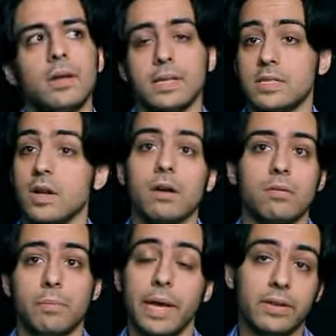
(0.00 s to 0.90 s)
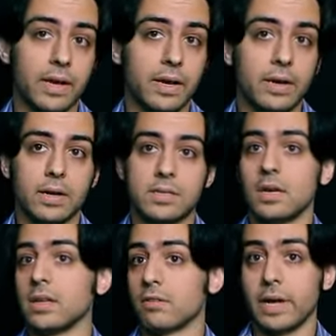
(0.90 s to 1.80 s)
It's not painting, it's
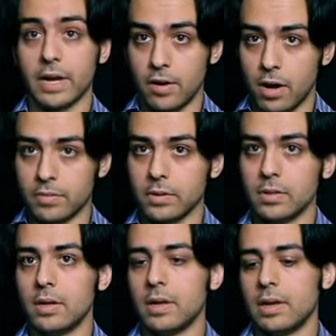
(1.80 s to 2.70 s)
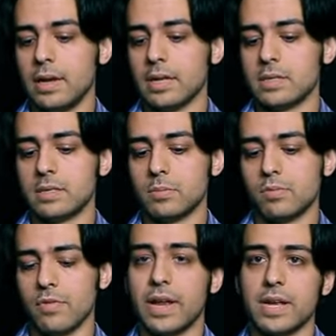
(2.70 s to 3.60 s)
not like writing a novel. It's
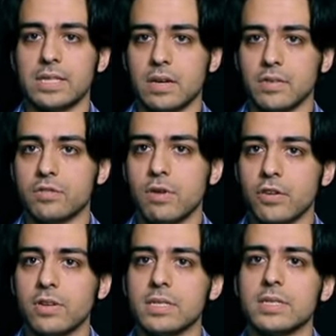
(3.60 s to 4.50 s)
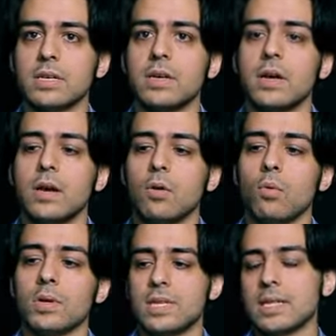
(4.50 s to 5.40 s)
providing a set of instructions.
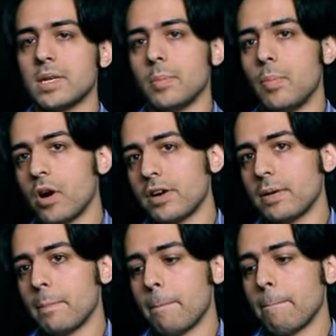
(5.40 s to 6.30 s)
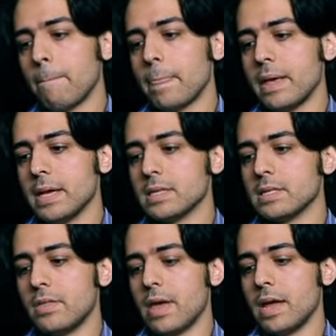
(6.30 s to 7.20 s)
What sets it apart
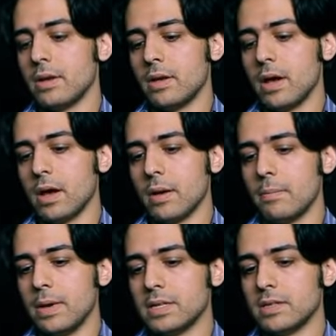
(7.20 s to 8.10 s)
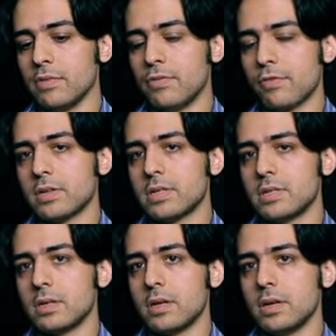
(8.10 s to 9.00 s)
is that um, it's the
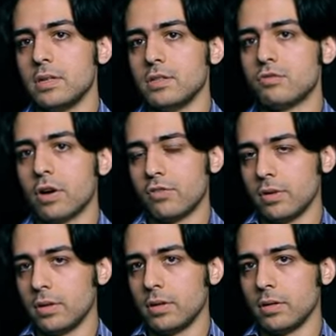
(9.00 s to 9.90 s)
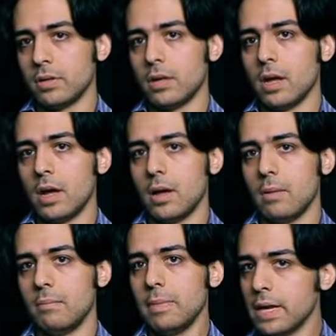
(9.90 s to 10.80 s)
first instructional uh,
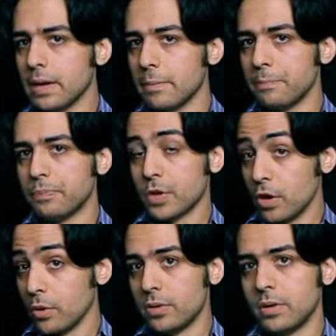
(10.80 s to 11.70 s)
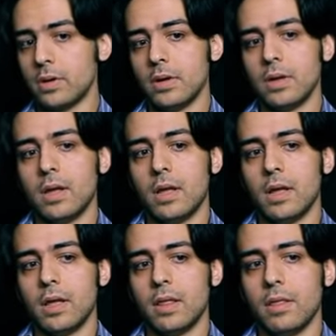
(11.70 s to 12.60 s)
medium code
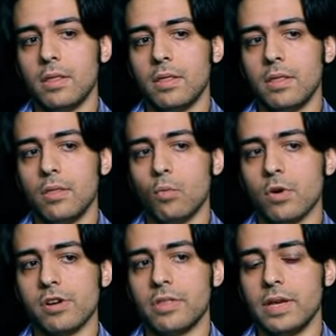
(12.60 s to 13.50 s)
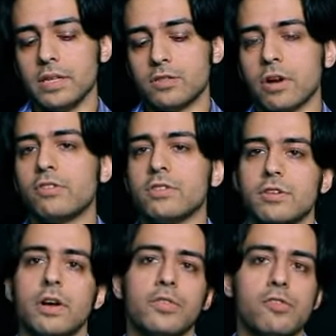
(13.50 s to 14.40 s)
where the instructions are
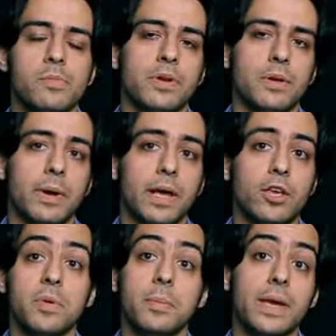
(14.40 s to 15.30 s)
not interpreted by human